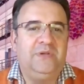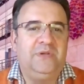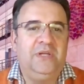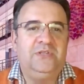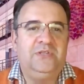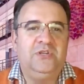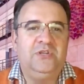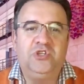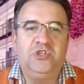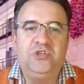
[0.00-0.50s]
We
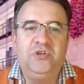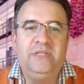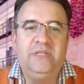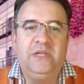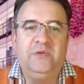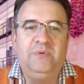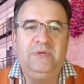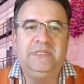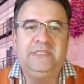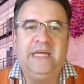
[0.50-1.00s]
need to ensure
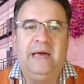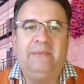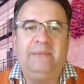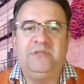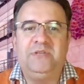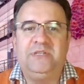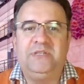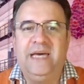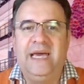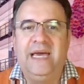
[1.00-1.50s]
that we stay up
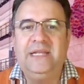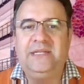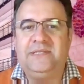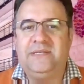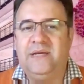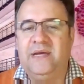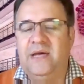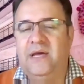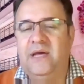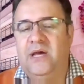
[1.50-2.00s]
to date